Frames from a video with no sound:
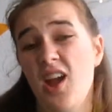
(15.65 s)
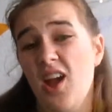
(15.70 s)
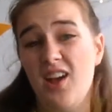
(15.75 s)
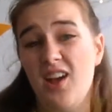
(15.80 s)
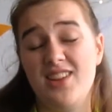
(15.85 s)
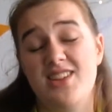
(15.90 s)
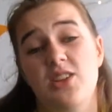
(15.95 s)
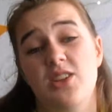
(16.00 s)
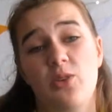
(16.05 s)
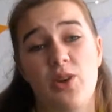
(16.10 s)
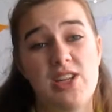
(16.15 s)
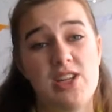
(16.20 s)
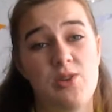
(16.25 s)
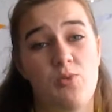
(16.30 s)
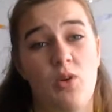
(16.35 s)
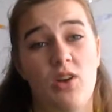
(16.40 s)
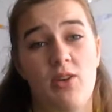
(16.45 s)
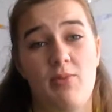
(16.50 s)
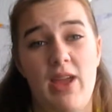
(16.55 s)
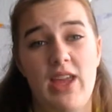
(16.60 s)
And so I didn't
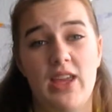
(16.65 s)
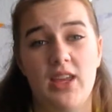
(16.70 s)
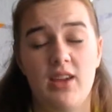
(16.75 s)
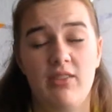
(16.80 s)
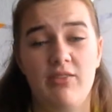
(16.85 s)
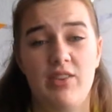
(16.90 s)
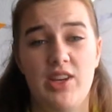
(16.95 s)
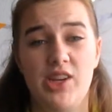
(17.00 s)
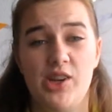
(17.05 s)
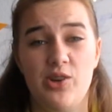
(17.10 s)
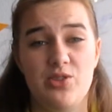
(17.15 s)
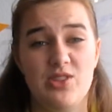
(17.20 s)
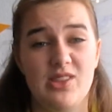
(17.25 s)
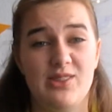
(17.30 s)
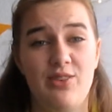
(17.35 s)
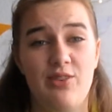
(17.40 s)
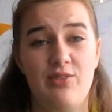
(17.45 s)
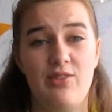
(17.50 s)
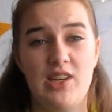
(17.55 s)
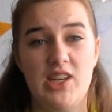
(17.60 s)
want to make a video just
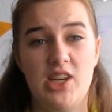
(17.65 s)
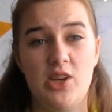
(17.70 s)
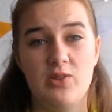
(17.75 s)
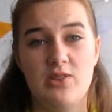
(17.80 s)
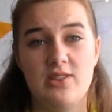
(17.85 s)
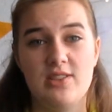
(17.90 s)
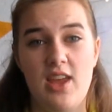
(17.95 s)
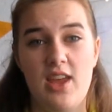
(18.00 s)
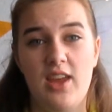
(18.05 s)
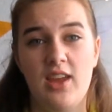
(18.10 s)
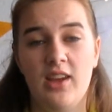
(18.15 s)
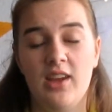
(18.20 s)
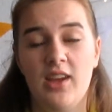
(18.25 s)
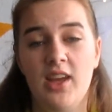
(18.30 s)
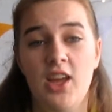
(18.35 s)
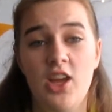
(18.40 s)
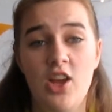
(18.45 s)
for video's sake.